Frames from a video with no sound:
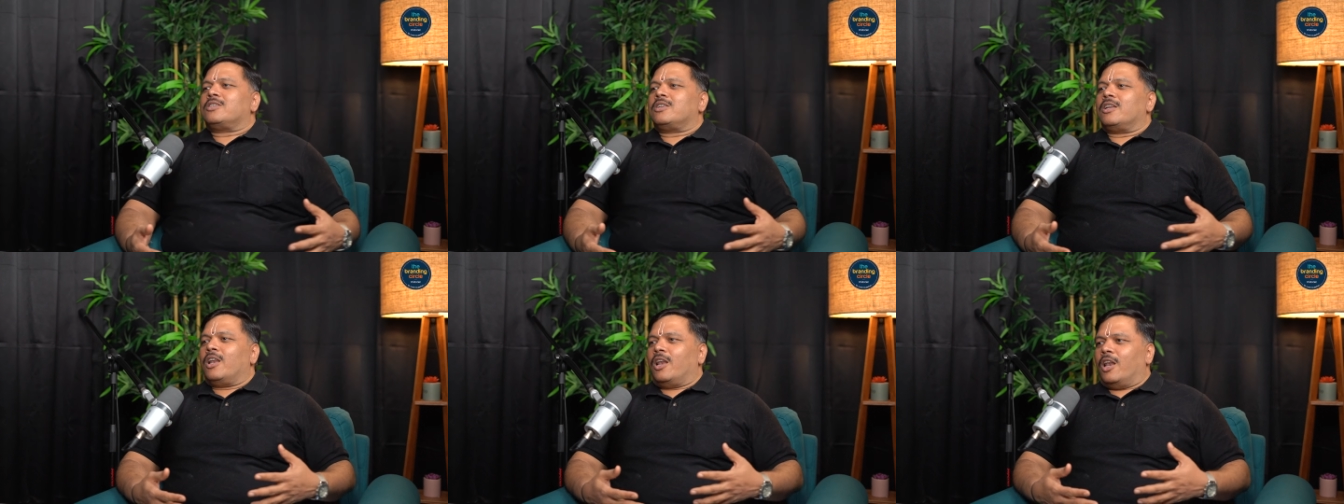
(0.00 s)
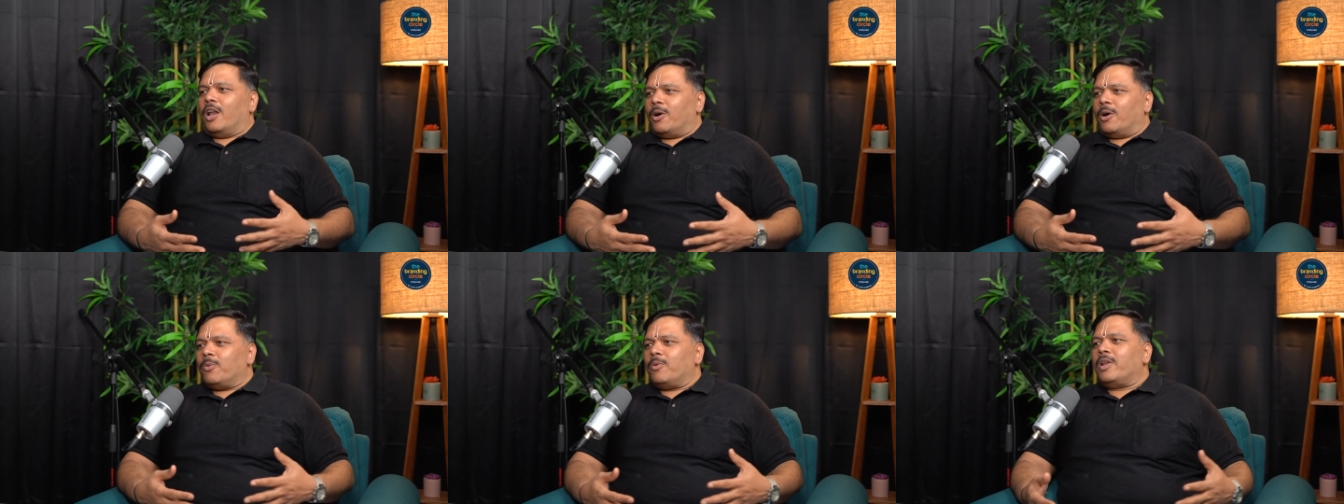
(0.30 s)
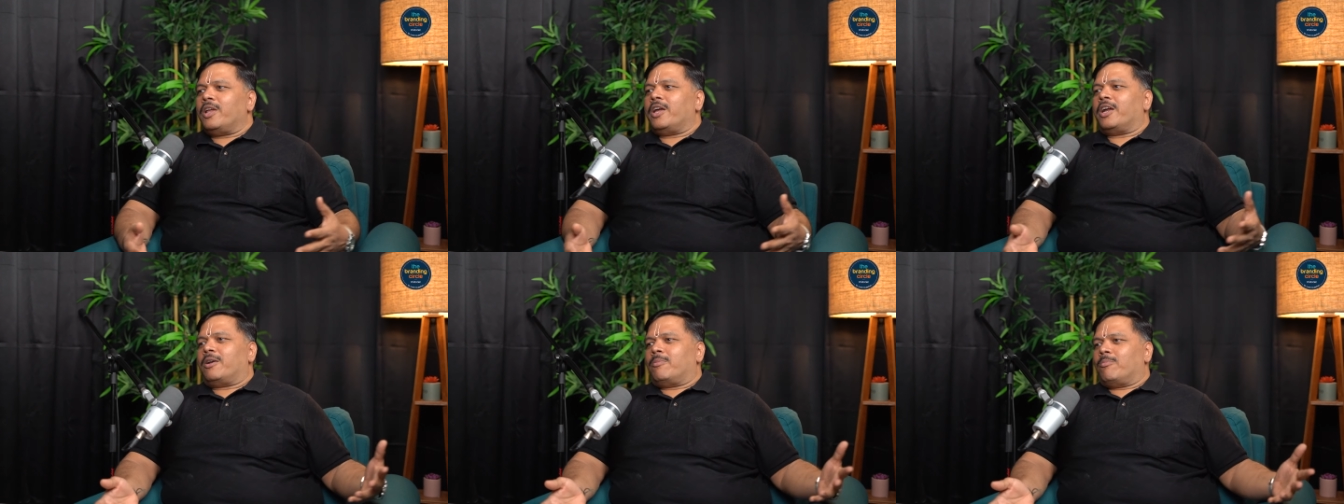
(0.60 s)
lovely
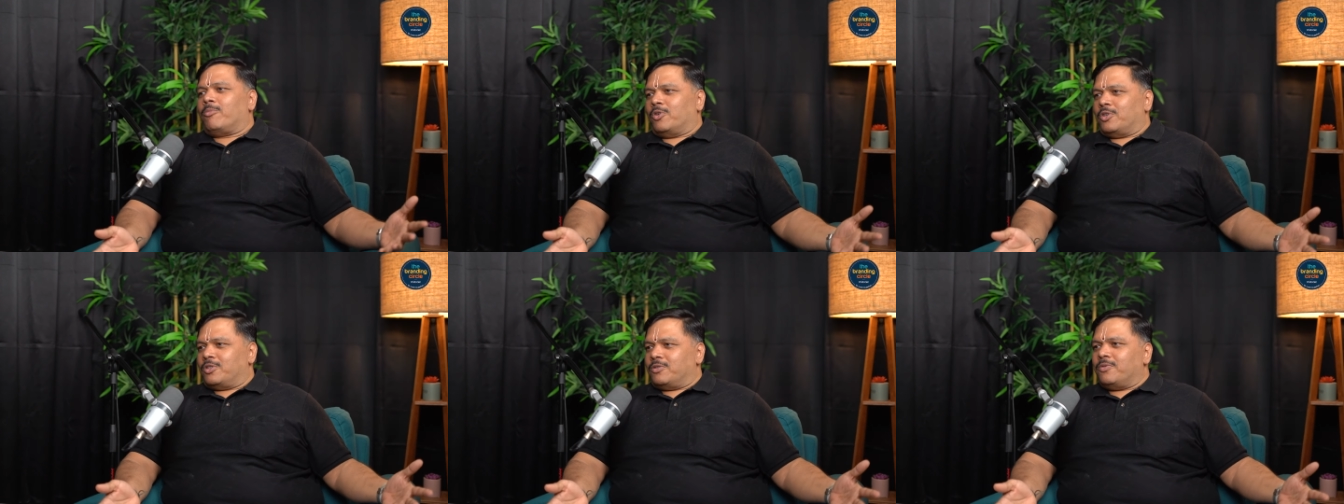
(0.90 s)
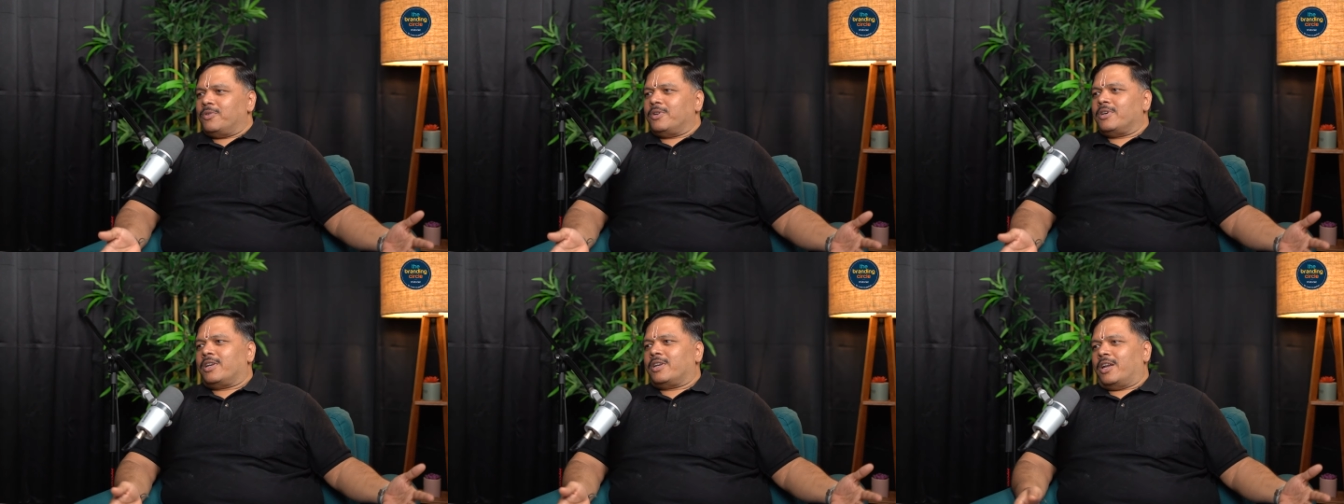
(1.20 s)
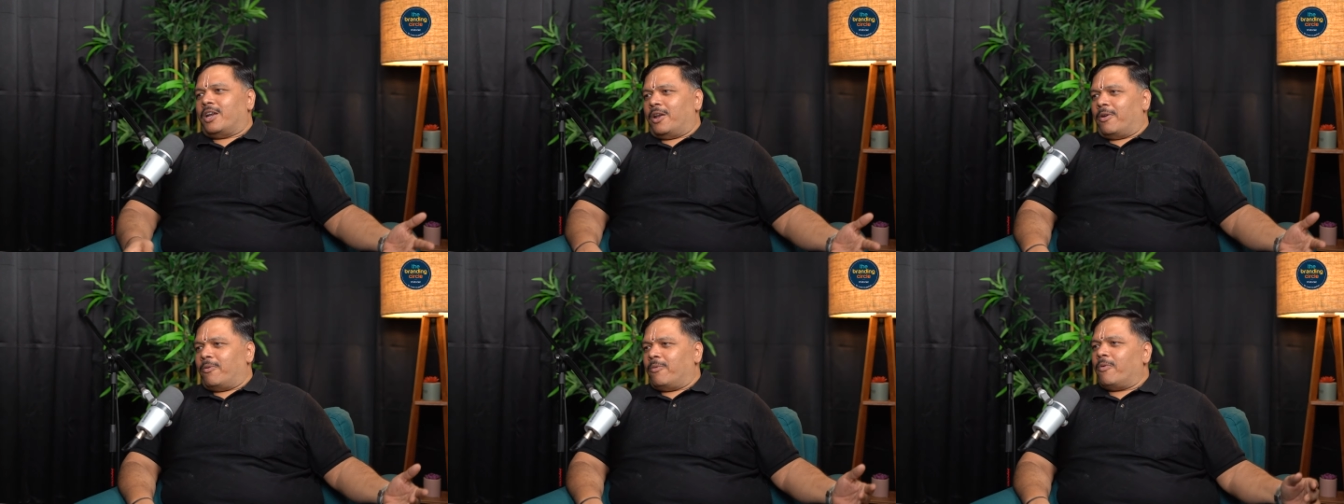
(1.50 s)
atmosphere and
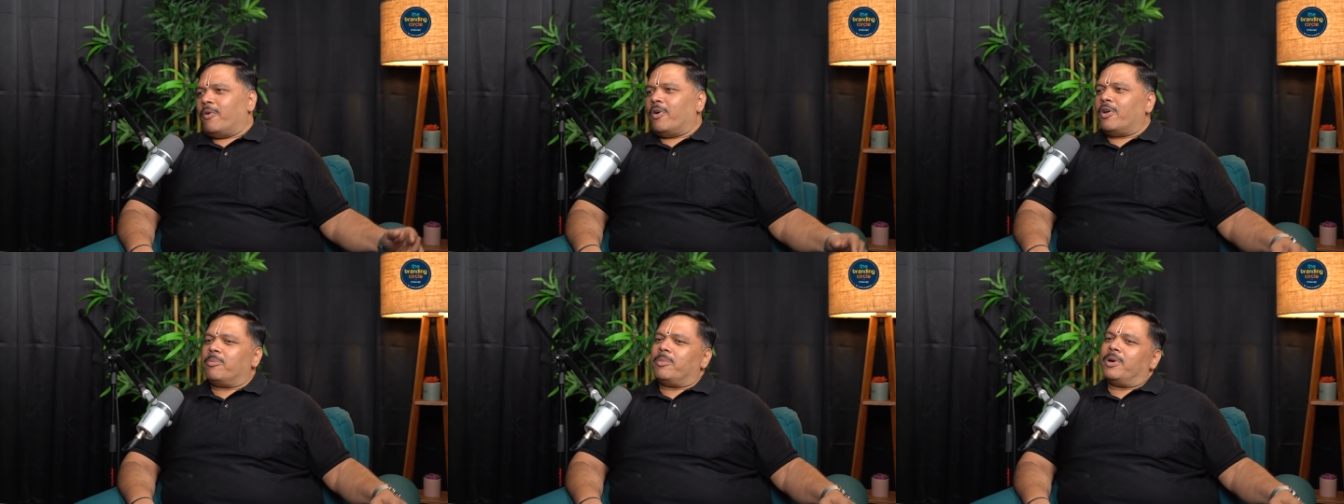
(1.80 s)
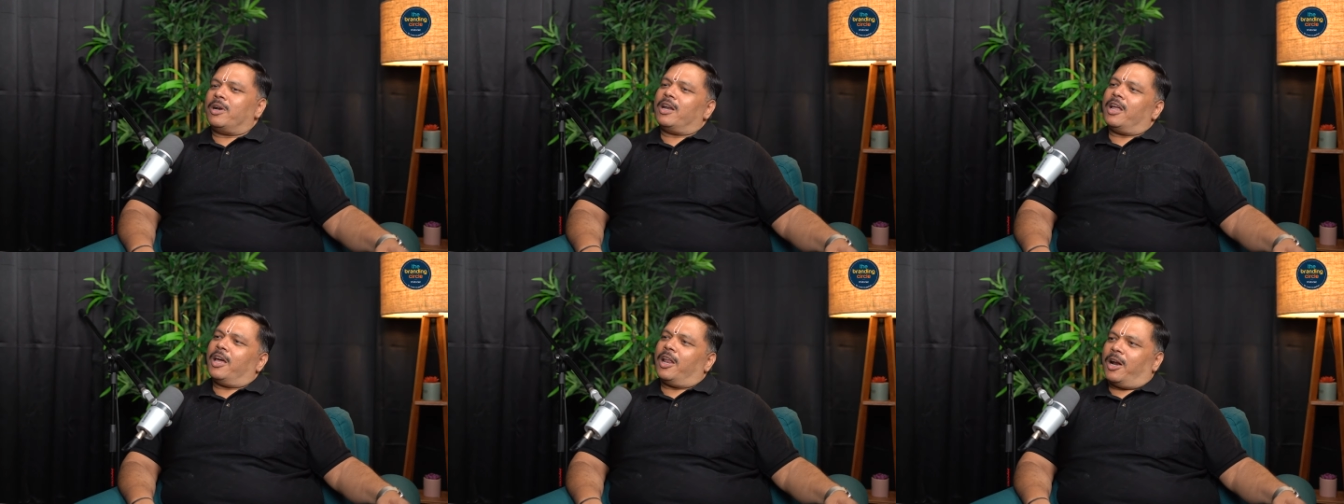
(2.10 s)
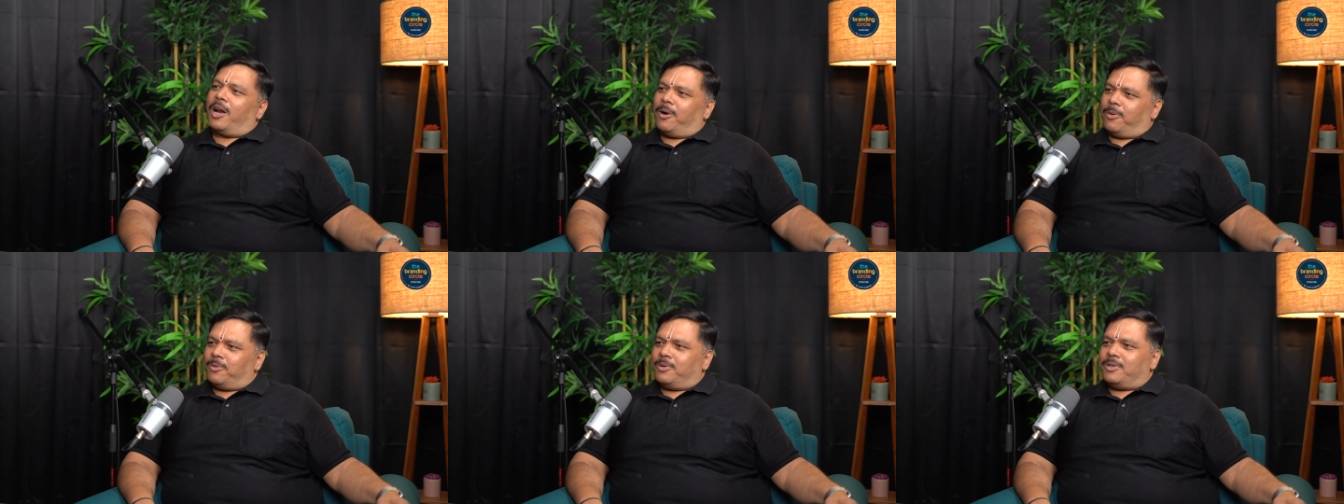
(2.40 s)
environment
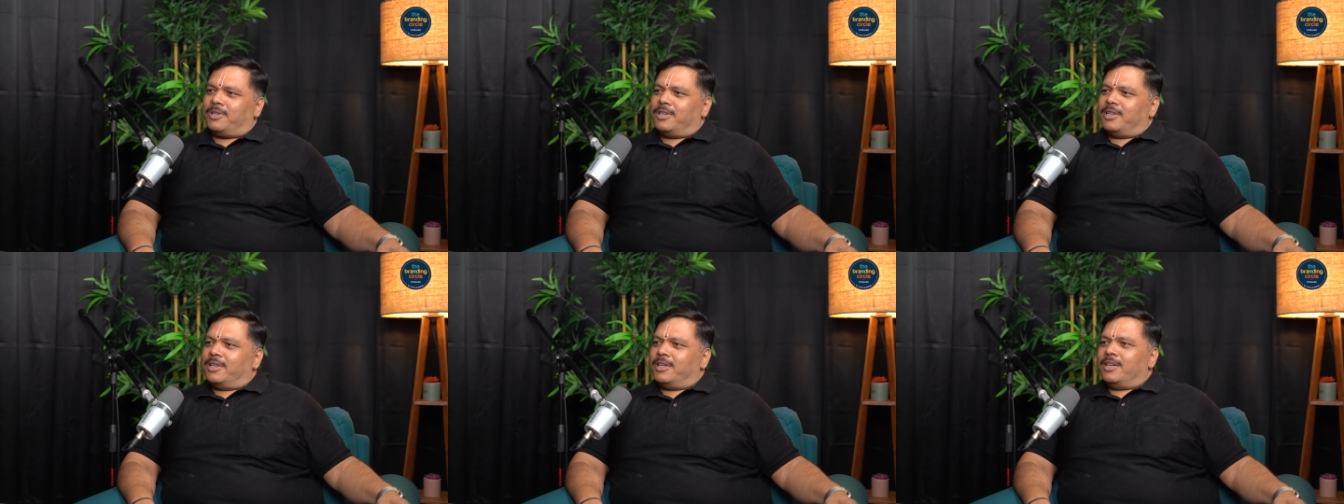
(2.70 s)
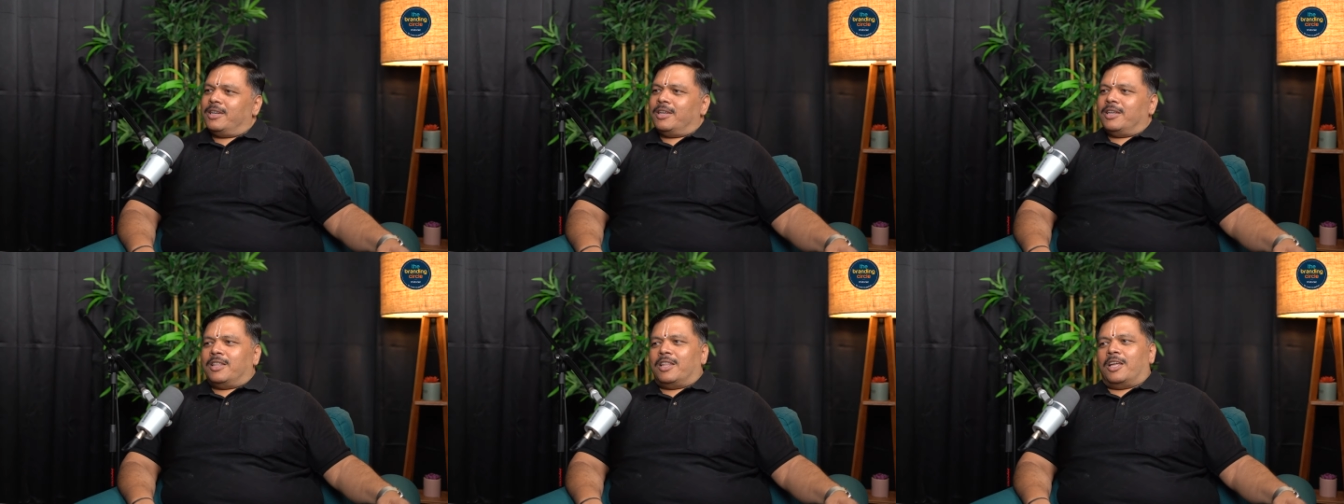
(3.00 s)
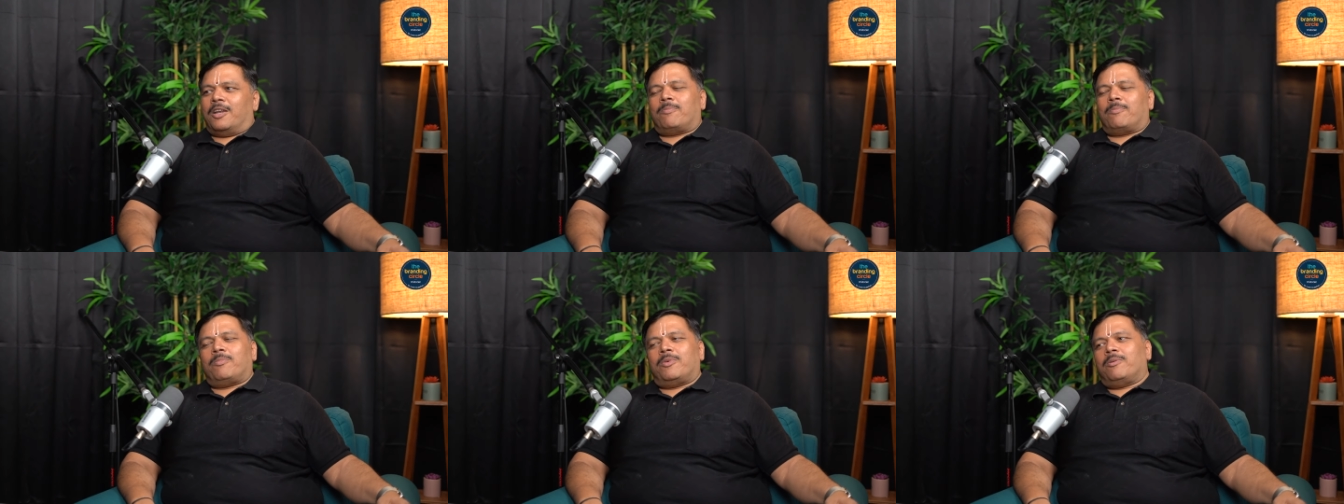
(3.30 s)
around
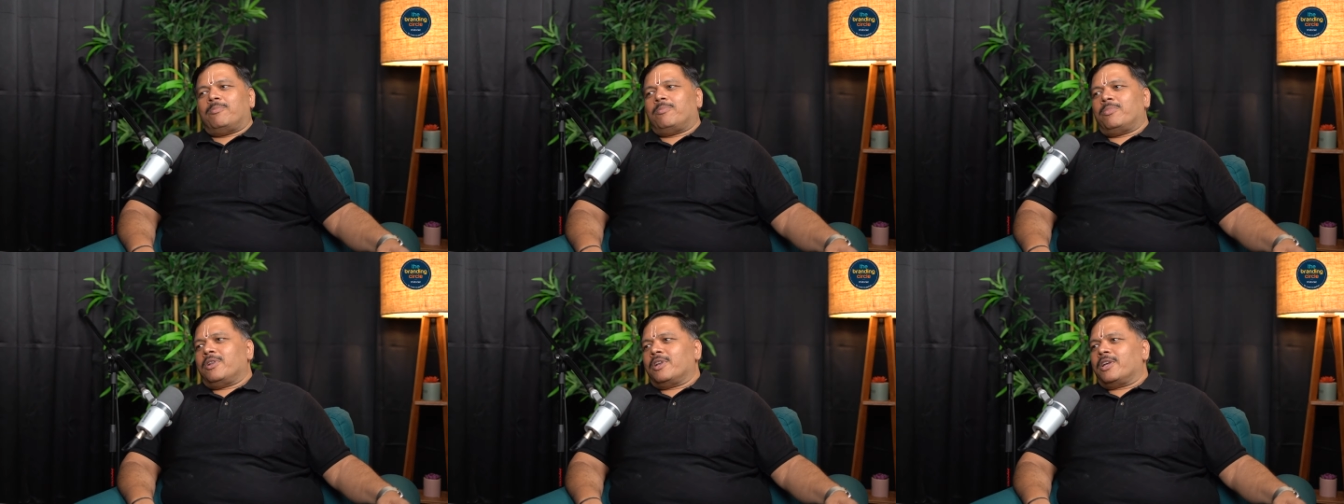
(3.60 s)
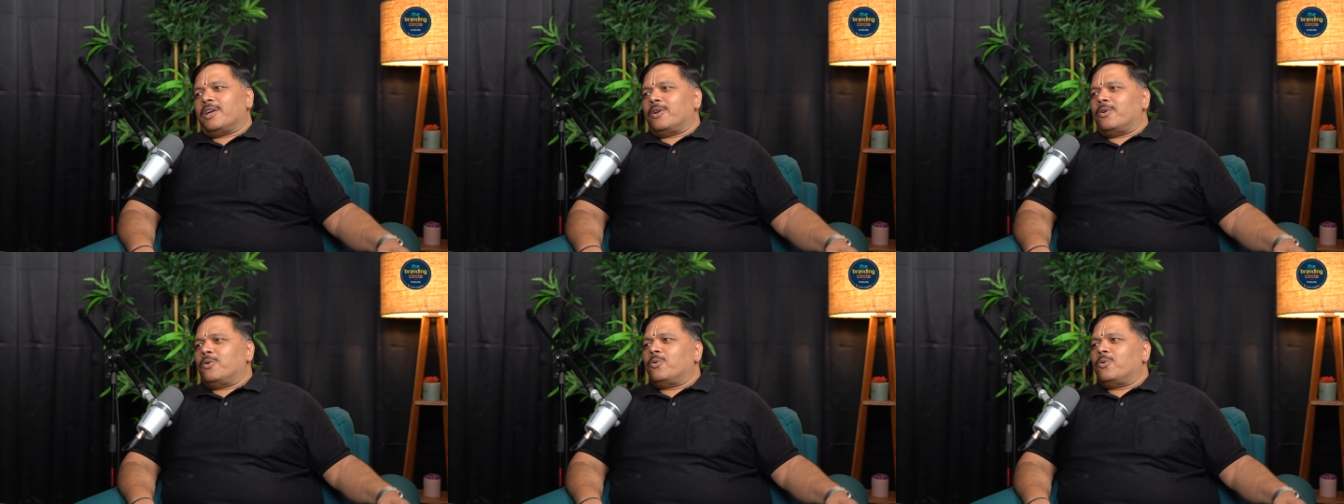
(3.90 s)
that people can do